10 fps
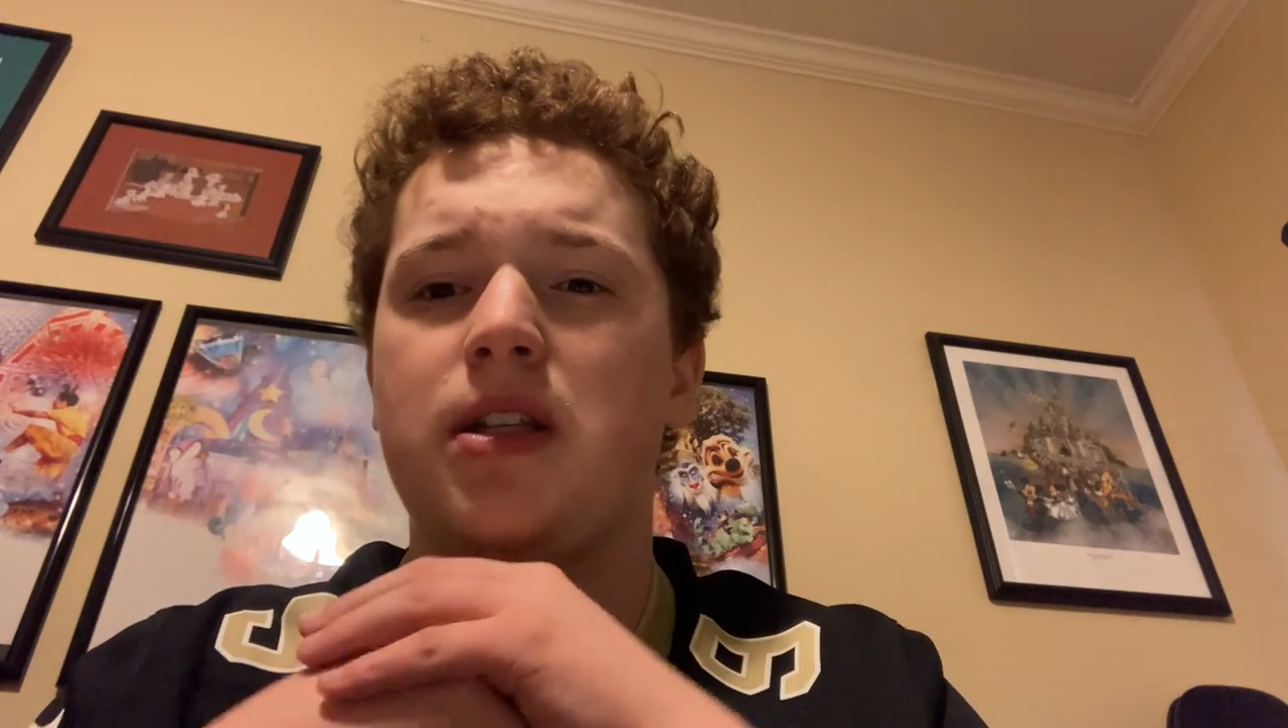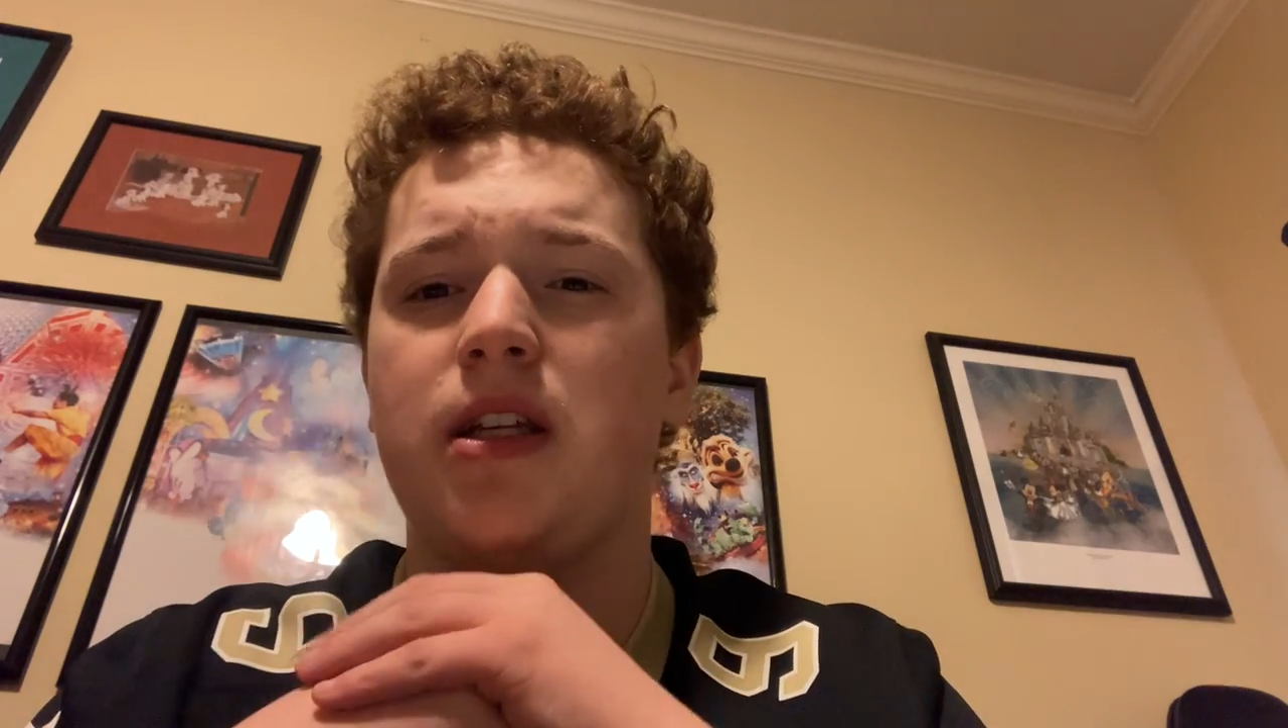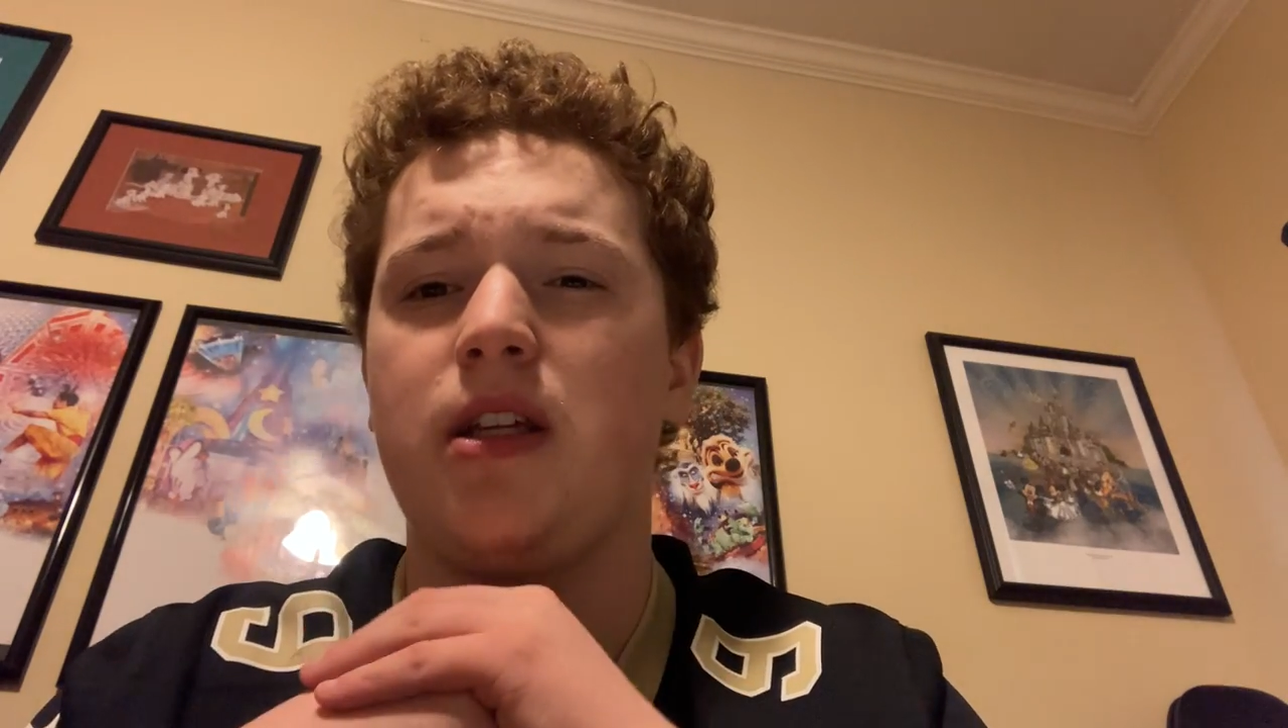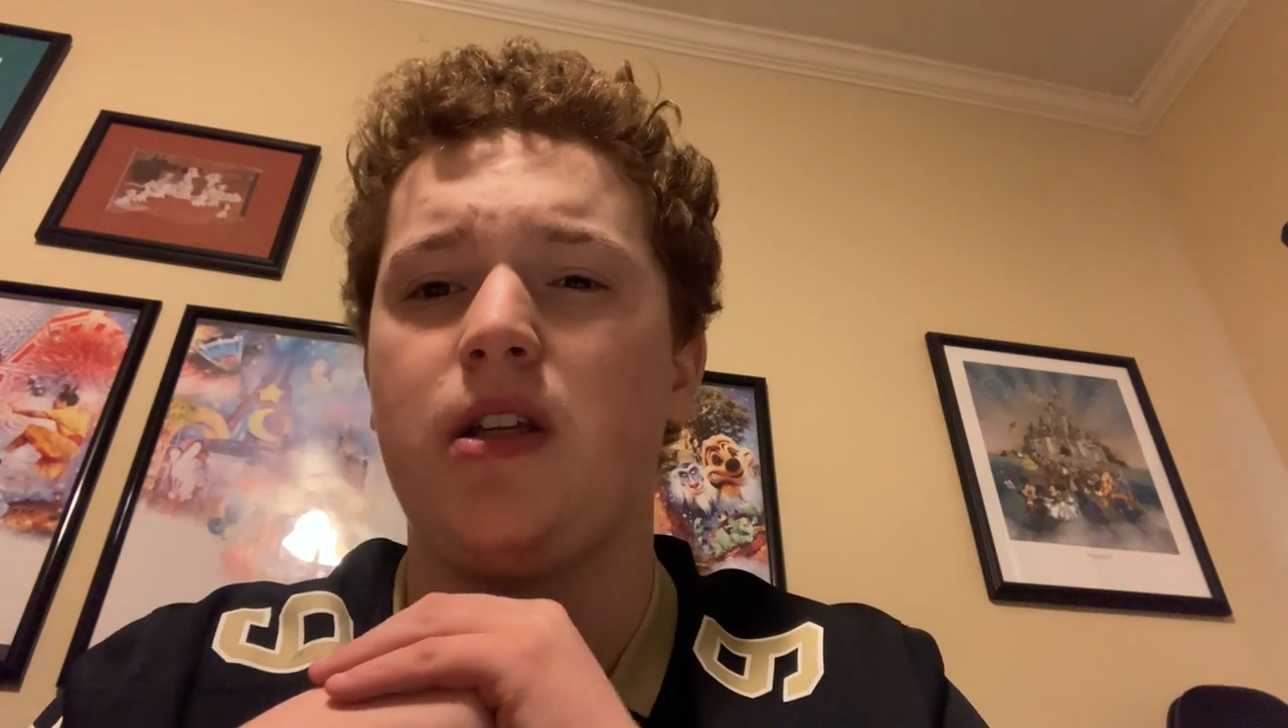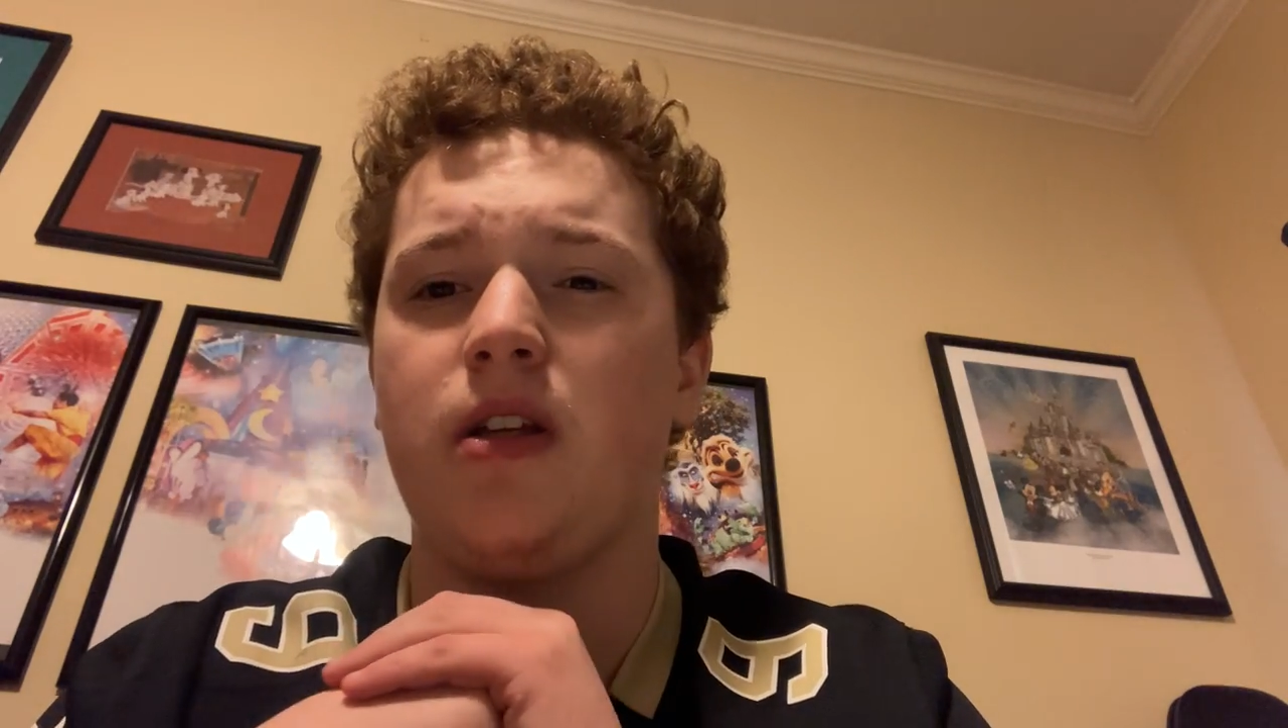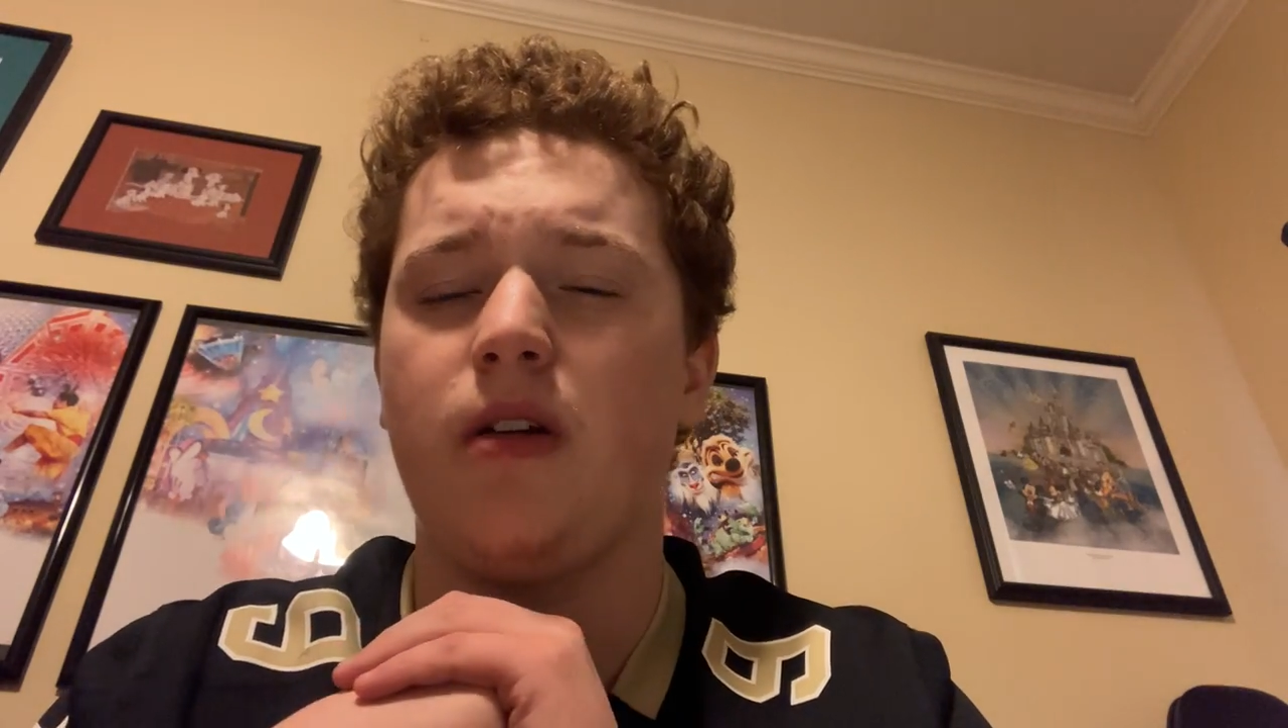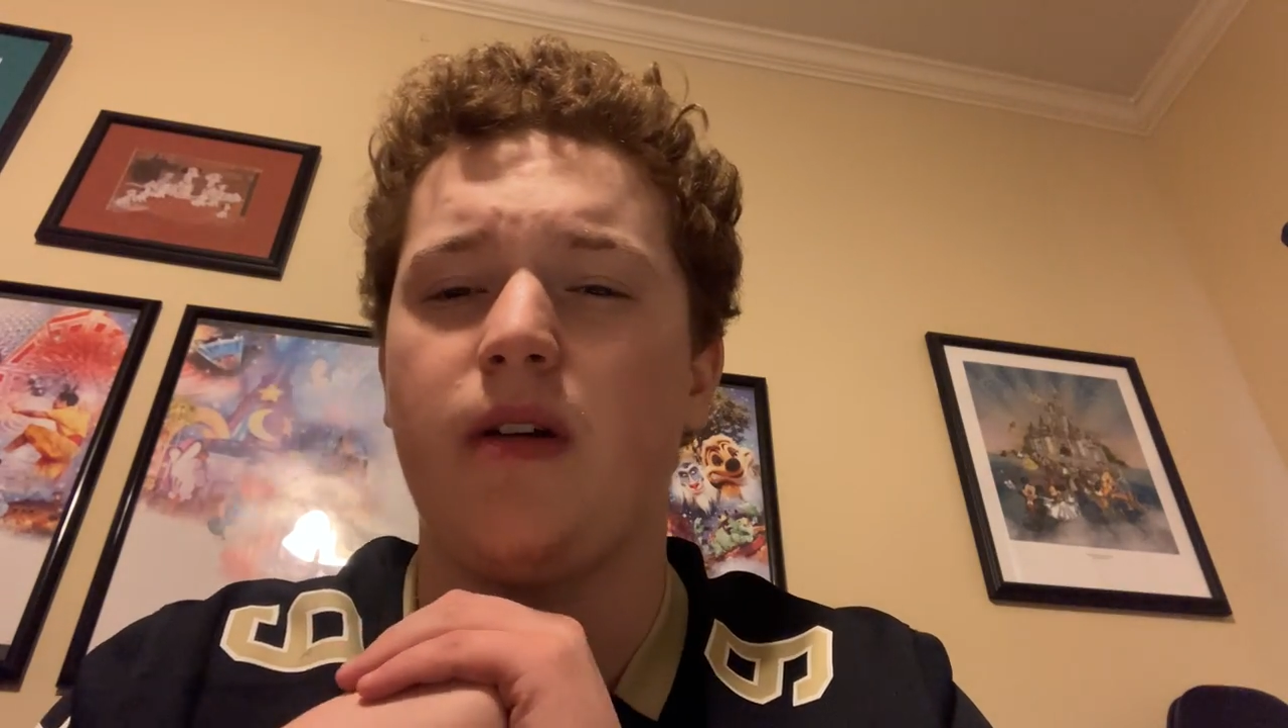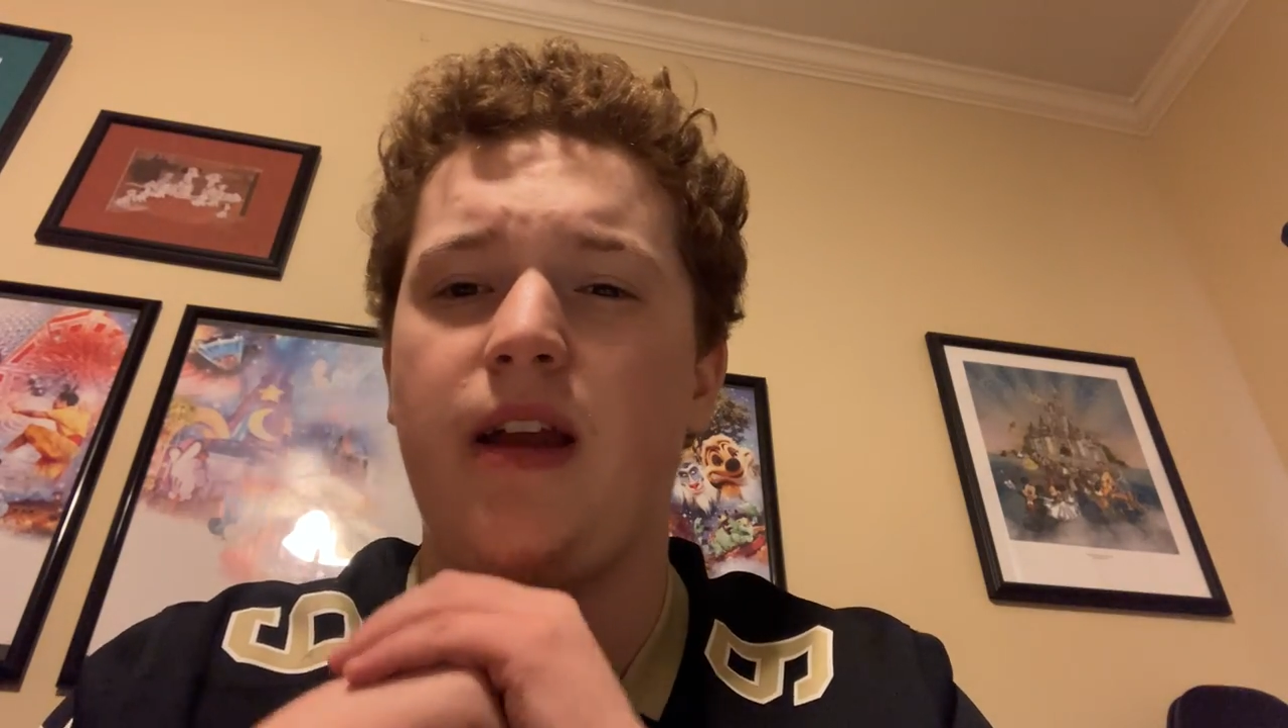see